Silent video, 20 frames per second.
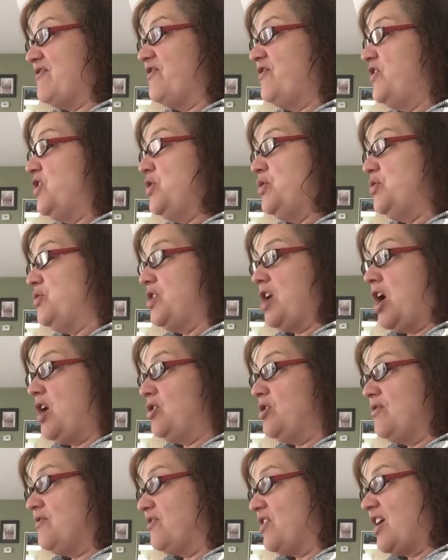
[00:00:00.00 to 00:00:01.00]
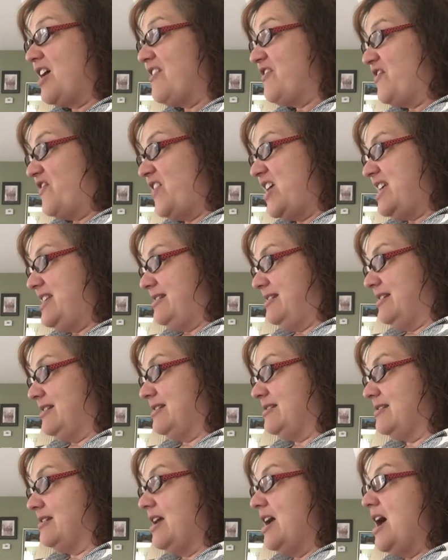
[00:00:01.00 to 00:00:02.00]
food all over our
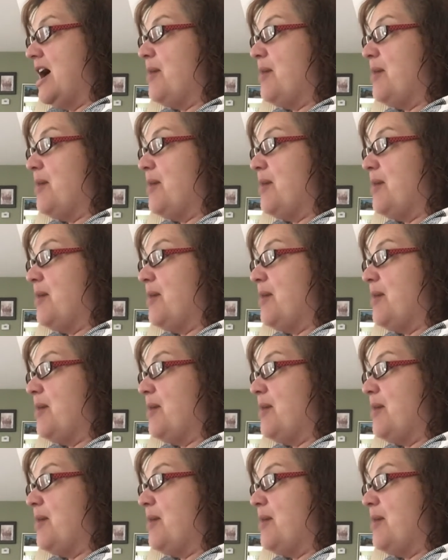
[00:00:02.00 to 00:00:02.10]
faces,